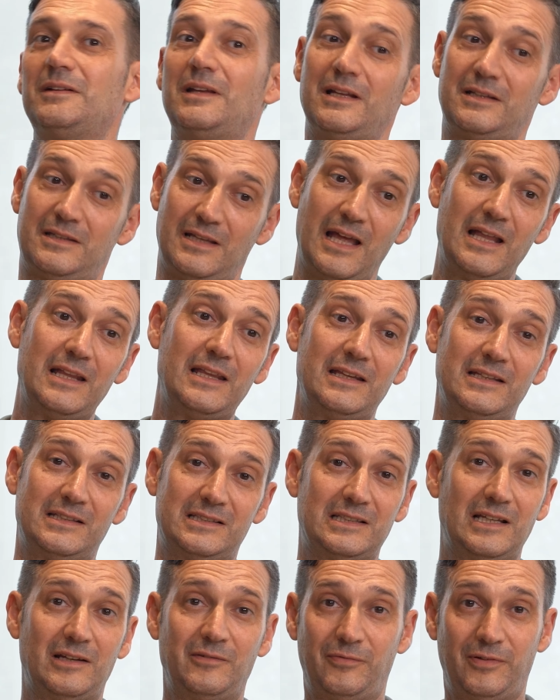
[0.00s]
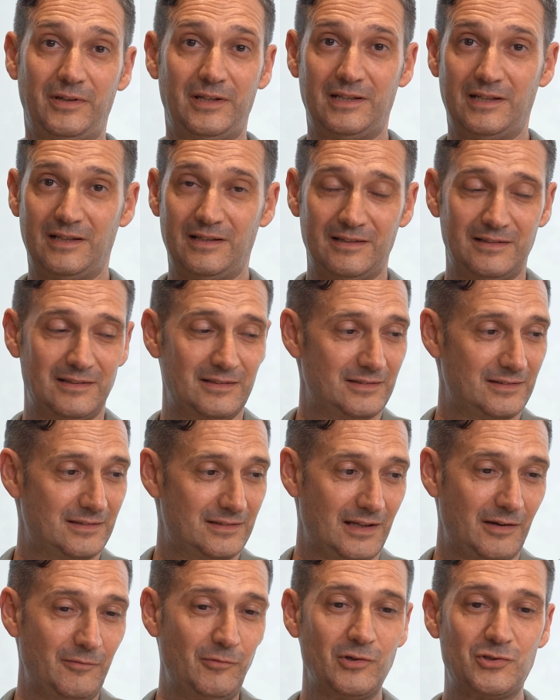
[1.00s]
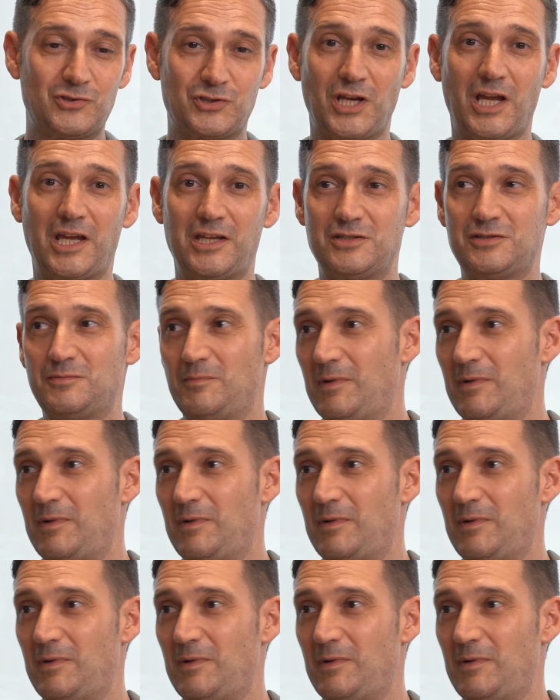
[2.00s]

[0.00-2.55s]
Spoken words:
that is something that would change